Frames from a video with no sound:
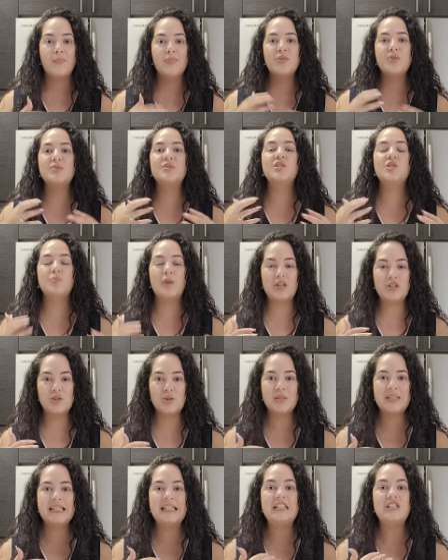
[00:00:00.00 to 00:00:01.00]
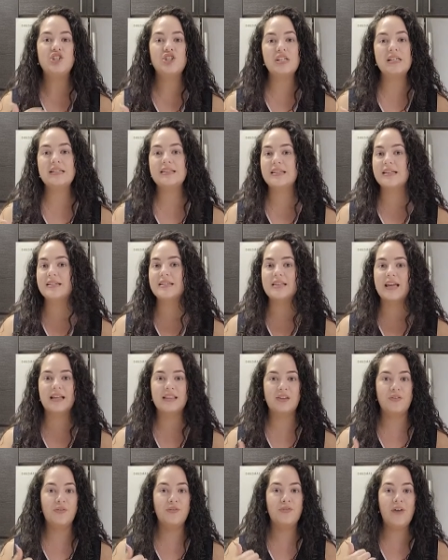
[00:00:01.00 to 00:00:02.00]
those specialty cheeses
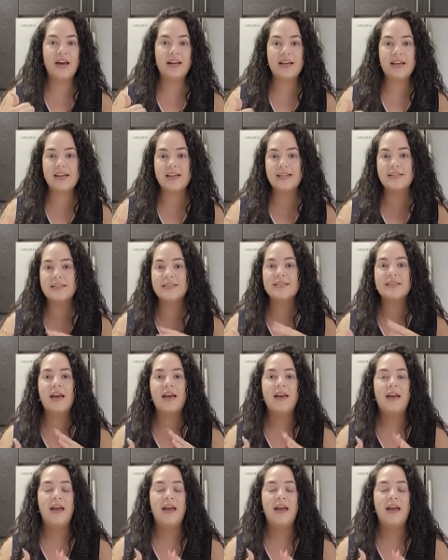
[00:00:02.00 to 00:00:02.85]
like the fetas